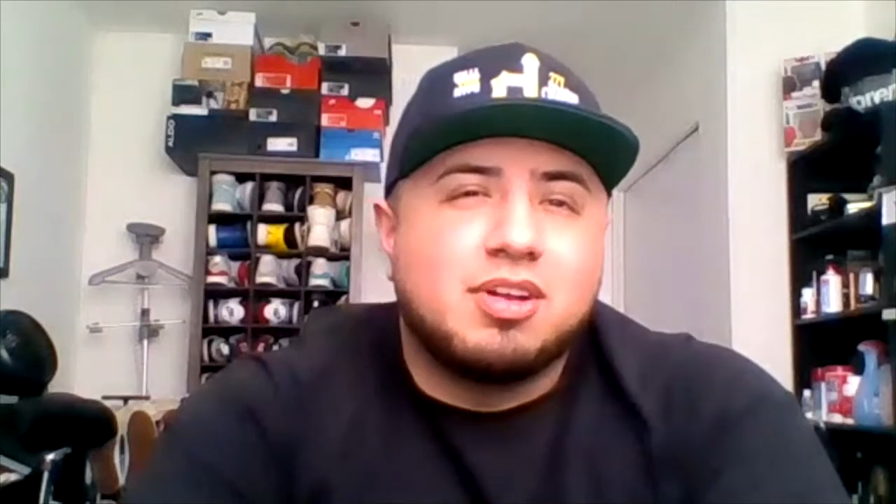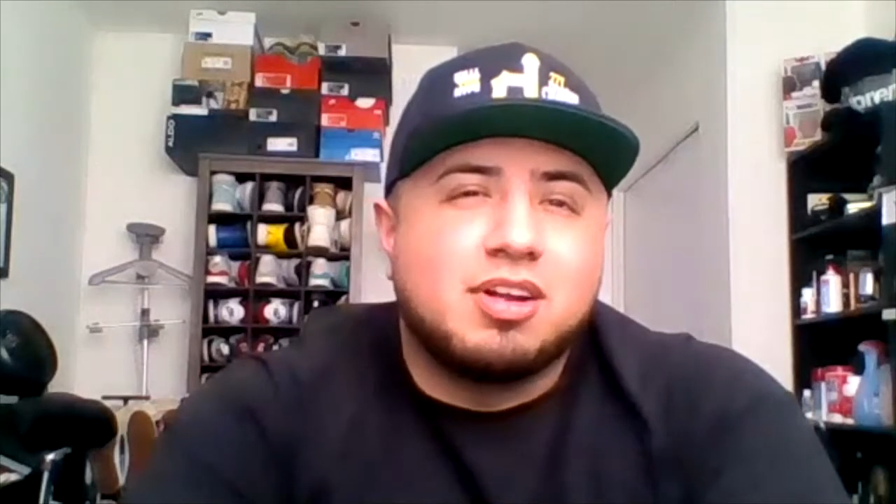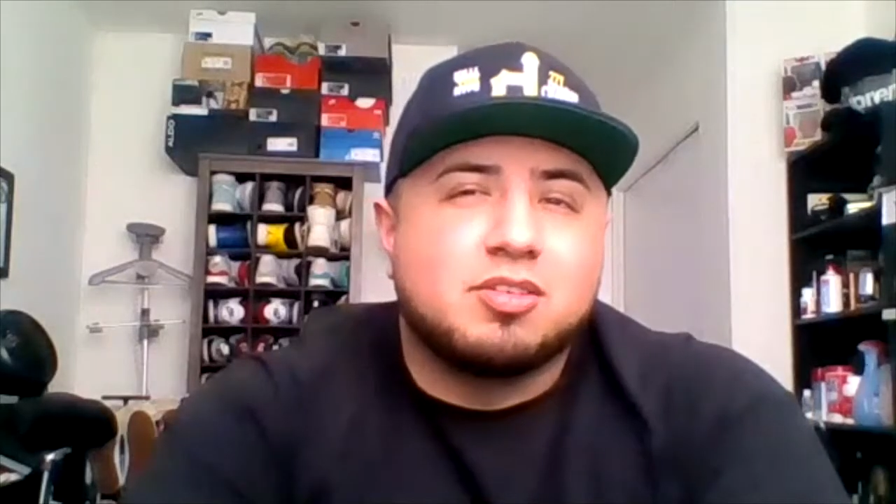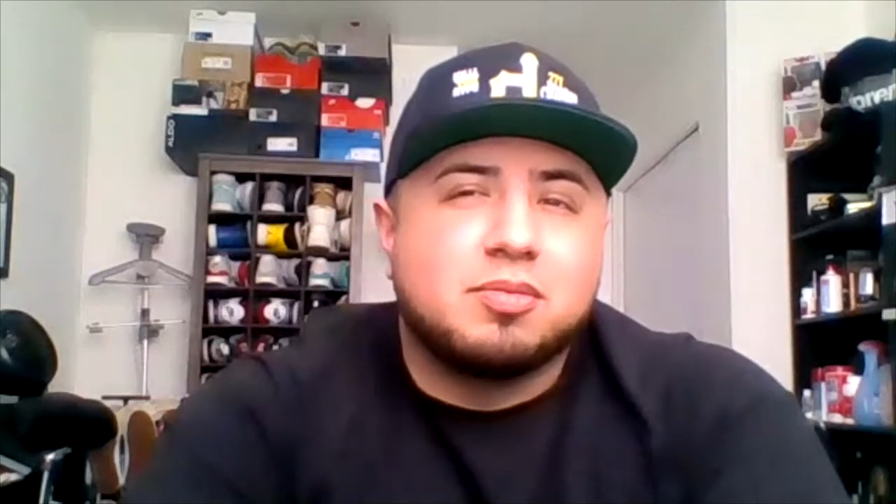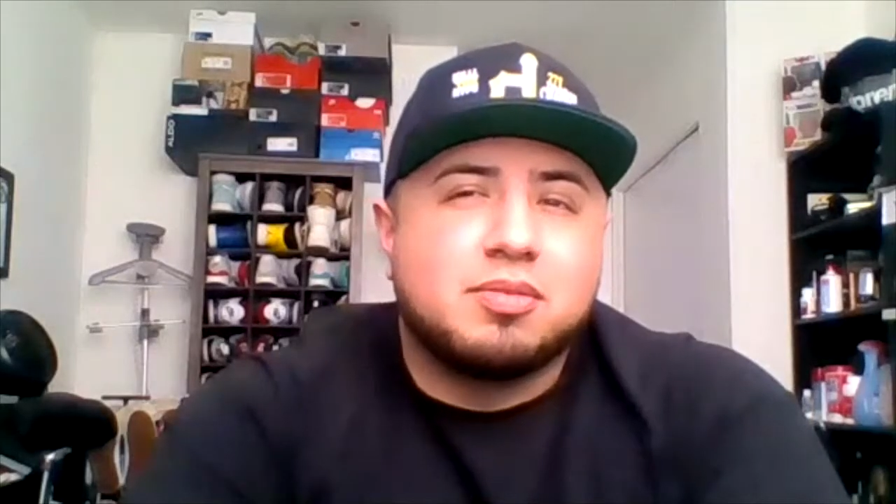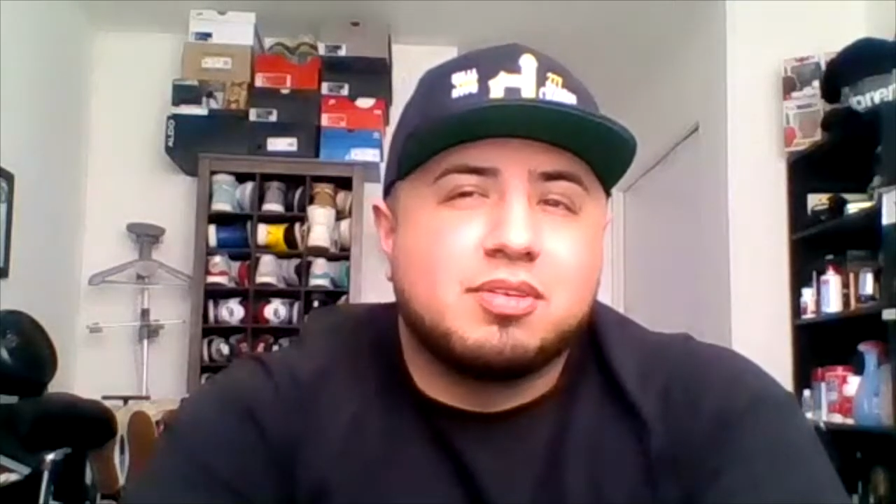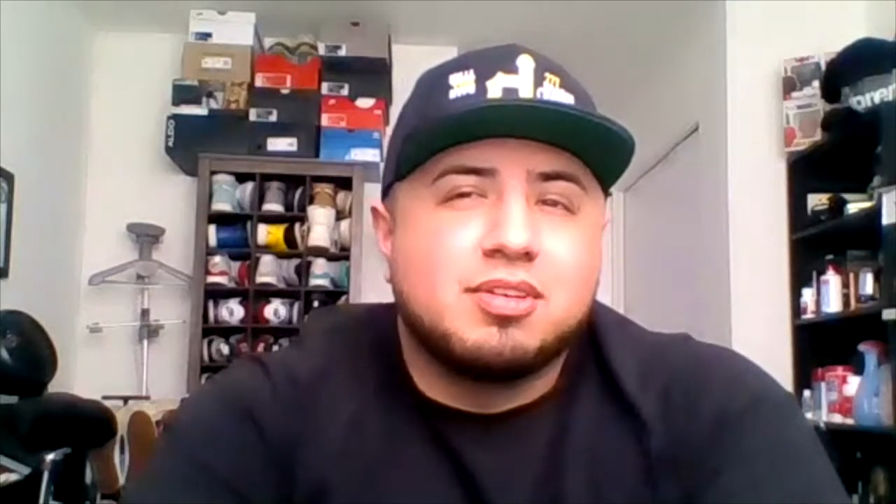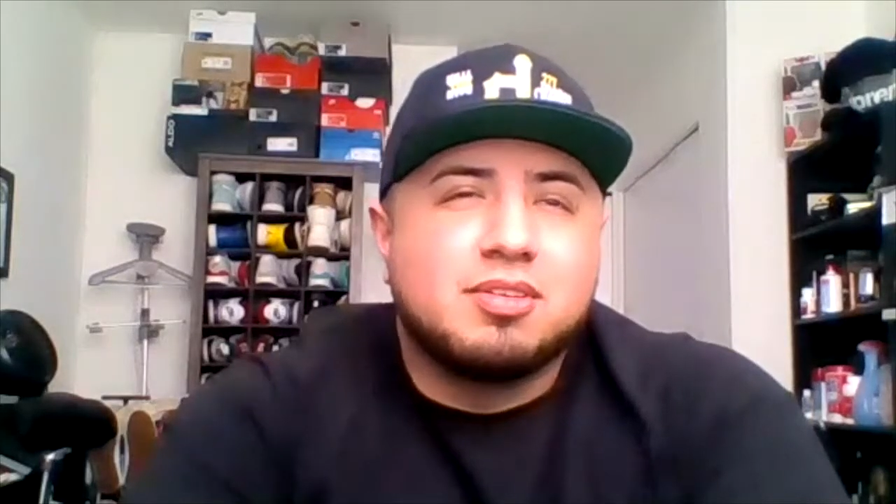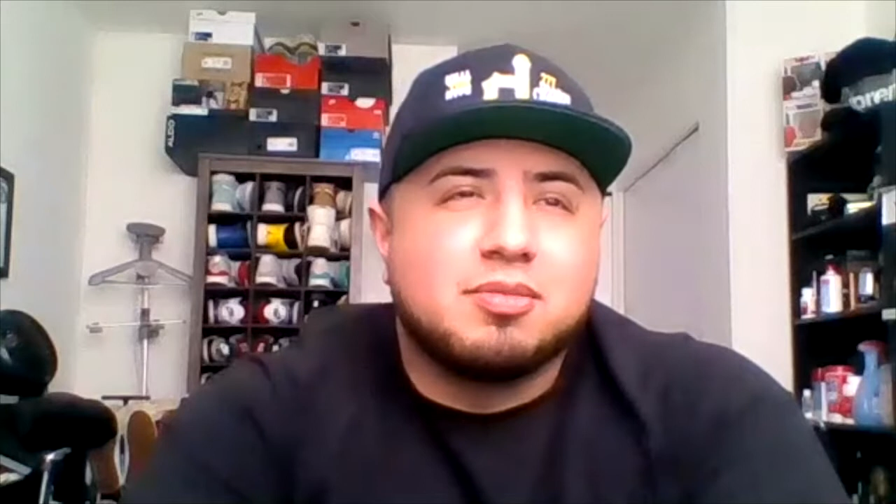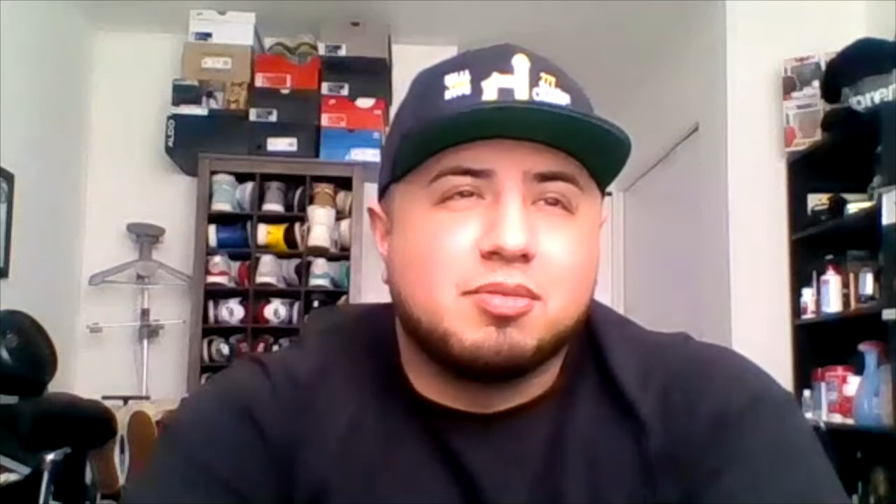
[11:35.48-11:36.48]
October.
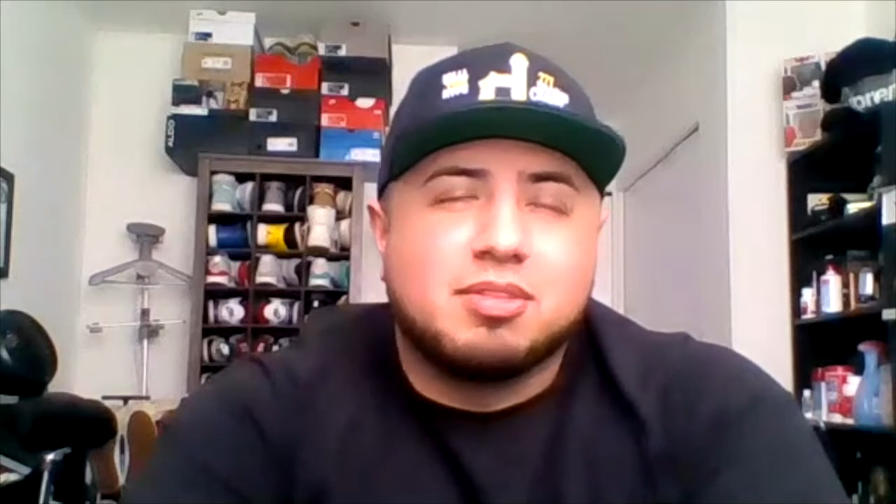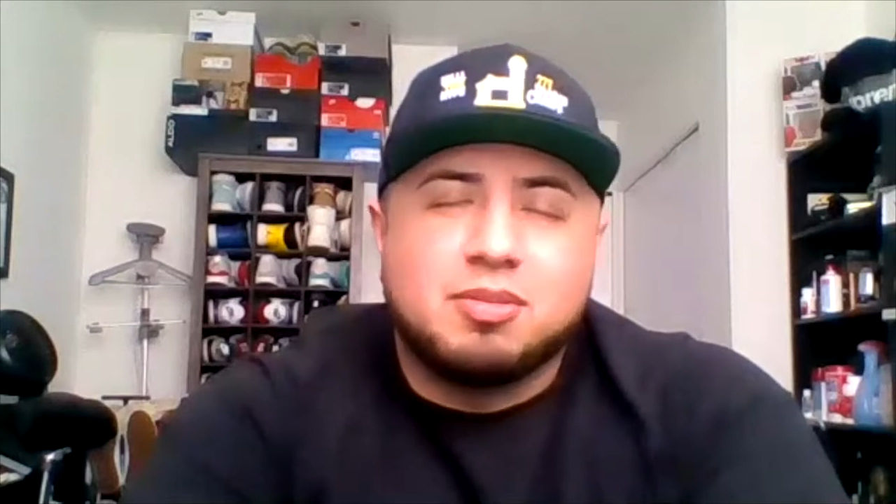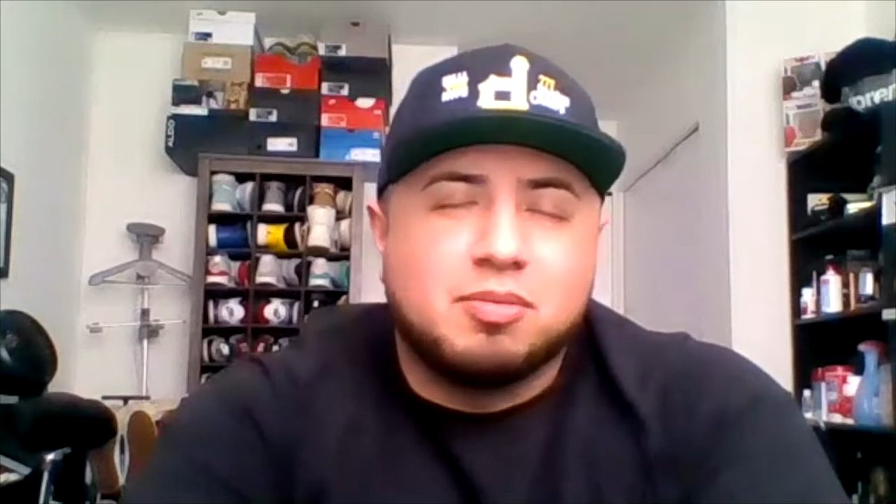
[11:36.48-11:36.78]
We'll